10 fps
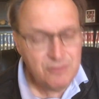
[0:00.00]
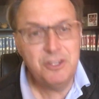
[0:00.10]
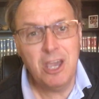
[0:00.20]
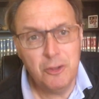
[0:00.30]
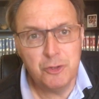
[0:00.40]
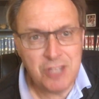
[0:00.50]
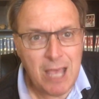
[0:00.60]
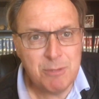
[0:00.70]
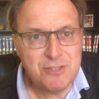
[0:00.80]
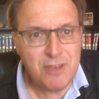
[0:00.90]
The other
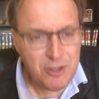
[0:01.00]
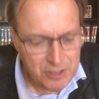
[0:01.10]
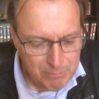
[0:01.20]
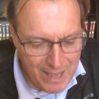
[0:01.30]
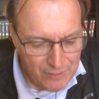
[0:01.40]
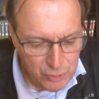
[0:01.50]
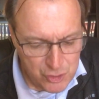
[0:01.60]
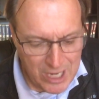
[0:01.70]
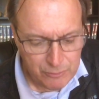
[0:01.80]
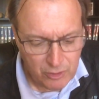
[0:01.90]
time is found in Matthew
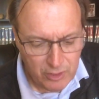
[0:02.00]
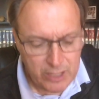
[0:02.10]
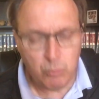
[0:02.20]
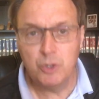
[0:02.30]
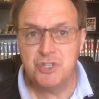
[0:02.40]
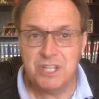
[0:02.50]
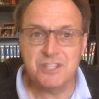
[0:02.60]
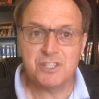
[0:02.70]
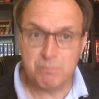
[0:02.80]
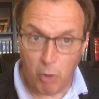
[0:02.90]
chapter 8, where
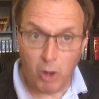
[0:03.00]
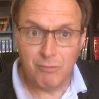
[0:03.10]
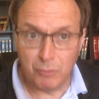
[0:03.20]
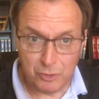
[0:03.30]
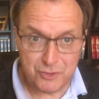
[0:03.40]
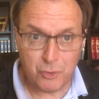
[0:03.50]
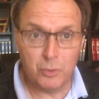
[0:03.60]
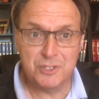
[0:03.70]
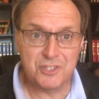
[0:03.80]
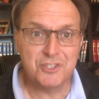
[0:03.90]
Jesus marvels
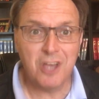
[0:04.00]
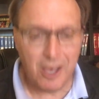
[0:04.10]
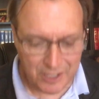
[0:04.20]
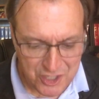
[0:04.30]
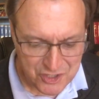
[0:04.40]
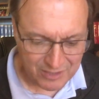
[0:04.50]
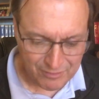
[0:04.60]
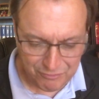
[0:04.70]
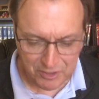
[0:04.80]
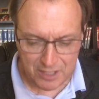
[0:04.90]
or is astonished at
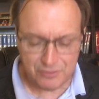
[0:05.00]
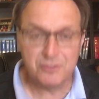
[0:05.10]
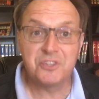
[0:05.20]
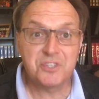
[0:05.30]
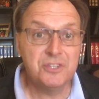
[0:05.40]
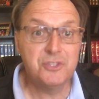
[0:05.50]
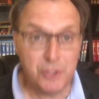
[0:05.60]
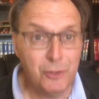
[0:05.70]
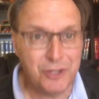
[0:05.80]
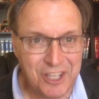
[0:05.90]
the faith of the
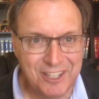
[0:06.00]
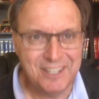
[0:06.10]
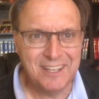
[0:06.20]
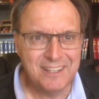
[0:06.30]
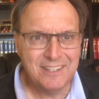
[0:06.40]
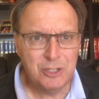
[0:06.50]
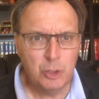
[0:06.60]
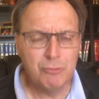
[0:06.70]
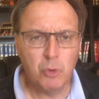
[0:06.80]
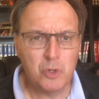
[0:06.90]
centurion,
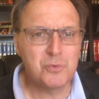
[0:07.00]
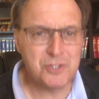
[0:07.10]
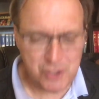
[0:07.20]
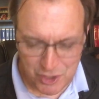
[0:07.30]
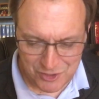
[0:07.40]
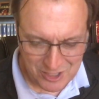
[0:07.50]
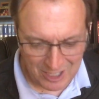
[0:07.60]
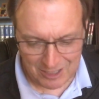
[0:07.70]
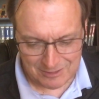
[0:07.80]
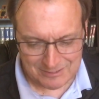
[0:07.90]
who, of course, was a
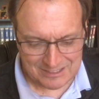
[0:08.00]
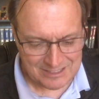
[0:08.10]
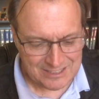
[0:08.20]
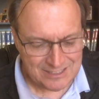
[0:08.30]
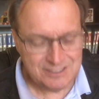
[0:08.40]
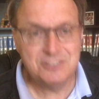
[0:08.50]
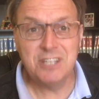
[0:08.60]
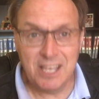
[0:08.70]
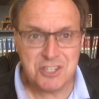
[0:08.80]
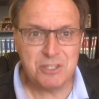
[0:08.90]
Gentile. The
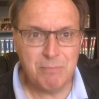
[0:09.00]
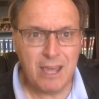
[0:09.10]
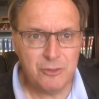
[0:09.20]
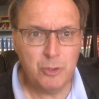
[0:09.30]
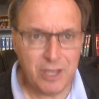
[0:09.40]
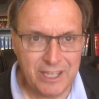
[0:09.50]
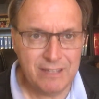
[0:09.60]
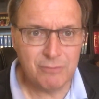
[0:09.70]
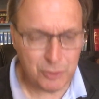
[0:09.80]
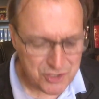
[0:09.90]
text in Matthew
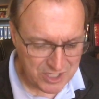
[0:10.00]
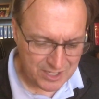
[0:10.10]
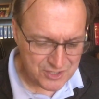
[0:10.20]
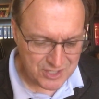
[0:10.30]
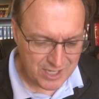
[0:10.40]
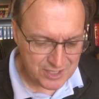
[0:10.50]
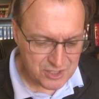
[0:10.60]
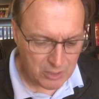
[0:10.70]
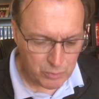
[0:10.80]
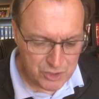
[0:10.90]
8, verse 10 says,
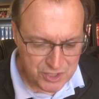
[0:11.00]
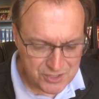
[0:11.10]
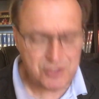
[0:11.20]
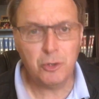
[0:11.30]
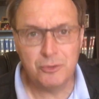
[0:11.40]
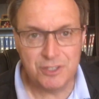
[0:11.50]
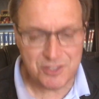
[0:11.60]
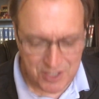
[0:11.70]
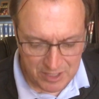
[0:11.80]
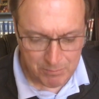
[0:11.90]
uh, When Jesus heard
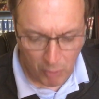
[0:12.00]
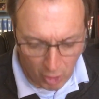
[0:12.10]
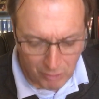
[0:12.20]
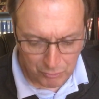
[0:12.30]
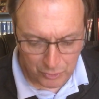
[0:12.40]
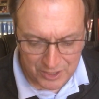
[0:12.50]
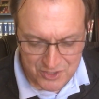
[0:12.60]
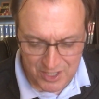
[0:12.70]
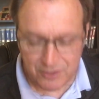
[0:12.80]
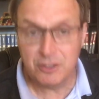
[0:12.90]
this, he marveled and
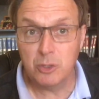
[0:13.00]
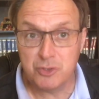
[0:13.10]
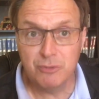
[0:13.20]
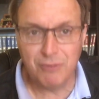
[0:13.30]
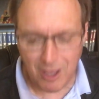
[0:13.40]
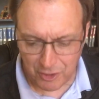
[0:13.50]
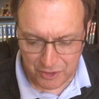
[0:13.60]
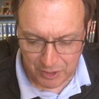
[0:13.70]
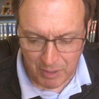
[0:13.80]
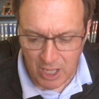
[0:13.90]
said to those who followed
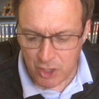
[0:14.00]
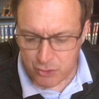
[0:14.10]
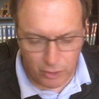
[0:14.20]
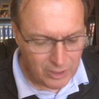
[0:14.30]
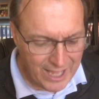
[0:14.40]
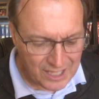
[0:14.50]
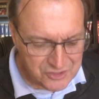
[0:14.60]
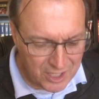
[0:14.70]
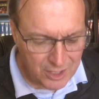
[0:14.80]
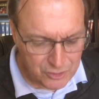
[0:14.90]
him, Truly I
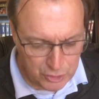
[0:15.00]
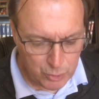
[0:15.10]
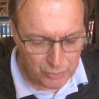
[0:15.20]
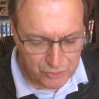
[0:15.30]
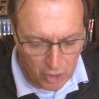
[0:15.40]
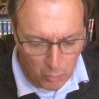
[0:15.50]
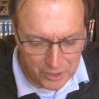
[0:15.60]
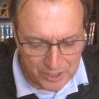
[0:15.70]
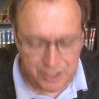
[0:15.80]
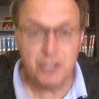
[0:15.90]
tell you, with no
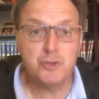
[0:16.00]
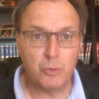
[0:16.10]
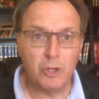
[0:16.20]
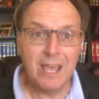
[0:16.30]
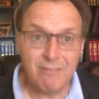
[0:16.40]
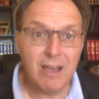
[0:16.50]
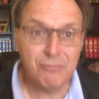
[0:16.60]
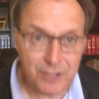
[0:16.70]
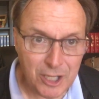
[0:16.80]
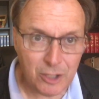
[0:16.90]
one in Israel have I
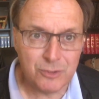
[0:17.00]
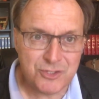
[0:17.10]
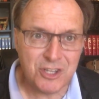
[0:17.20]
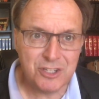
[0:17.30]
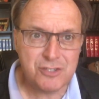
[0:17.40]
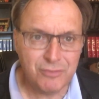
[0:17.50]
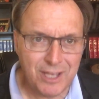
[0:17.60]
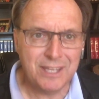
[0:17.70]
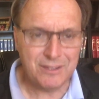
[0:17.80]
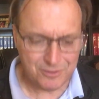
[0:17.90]
found such
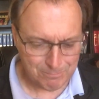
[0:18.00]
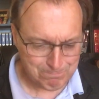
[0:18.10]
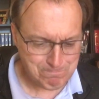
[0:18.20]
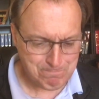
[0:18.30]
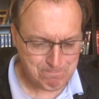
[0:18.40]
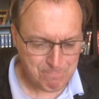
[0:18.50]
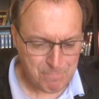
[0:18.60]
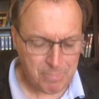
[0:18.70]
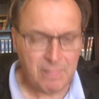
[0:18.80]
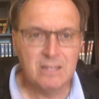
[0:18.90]
faith.
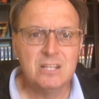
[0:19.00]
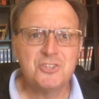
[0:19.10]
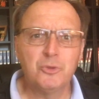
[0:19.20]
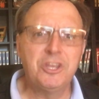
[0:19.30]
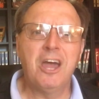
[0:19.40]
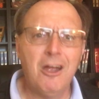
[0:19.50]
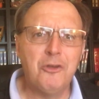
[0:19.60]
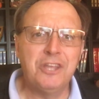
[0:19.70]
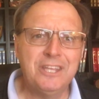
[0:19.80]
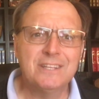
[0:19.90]
So the
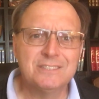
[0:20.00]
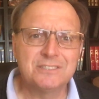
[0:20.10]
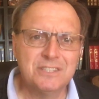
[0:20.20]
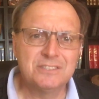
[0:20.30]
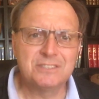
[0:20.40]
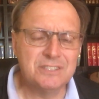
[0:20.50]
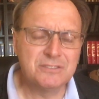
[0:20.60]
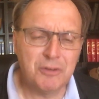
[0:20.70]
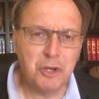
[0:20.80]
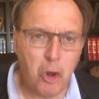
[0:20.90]
irony is, is,
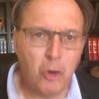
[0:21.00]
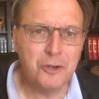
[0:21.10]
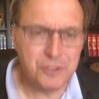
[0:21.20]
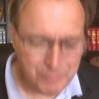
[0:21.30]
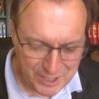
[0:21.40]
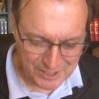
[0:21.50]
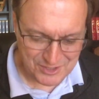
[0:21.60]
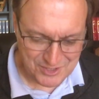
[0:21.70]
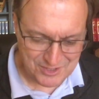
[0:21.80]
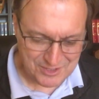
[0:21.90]
is very hard to
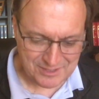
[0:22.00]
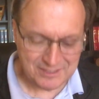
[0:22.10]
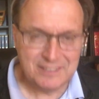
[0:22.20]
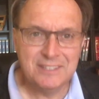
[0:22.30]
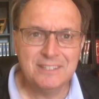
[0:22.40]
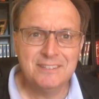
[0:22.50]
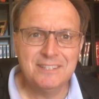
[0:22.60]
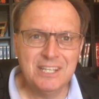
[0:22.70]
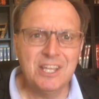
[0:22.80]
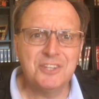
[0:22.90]
miss.
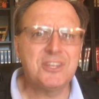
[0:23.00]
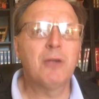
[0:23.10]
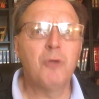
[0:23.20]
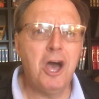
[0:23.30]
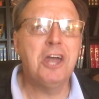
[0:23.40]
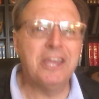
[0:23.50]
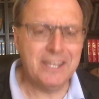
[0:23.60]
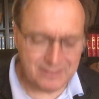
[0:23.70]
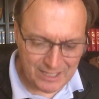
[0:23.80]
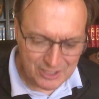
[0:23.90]
It's
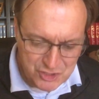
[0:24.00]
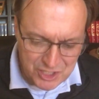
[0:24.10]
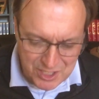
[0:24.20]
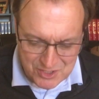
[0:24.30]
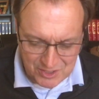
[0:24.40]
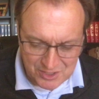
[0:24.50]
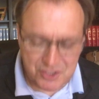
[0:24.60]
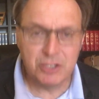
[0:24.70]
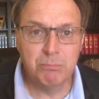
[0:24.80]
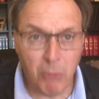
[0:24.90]
ironic that
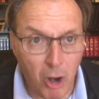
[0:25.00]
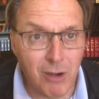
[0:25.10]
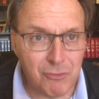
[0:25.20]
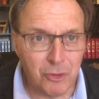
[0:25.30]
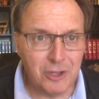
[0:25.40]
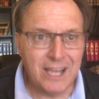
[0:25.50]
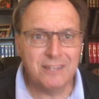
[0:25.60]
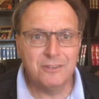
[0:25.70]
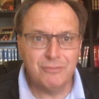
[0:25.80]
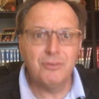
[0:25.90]
Jesus could marvel
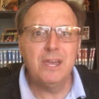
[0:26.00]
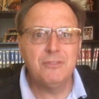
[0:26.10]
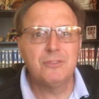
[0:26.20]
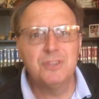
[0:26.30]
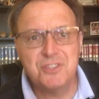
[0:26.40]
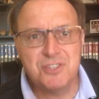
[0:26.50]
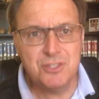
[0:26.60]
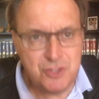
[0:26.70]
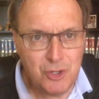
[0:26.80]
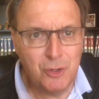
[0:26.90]
at the faith of this
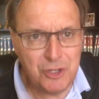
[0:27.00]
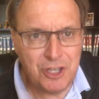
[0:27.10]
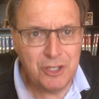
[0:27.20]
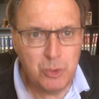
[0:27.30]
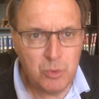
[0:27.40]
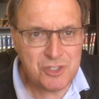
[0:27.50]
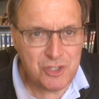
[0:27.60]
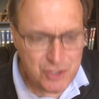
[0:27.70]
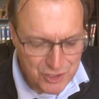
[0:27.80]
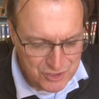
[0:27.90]
centurion who was
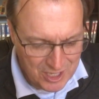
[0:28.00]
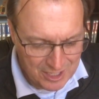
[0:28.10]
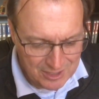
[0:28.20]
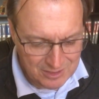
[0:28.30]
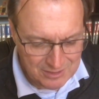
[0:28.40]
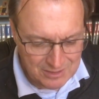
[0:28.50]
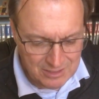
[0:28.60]
a Gentile,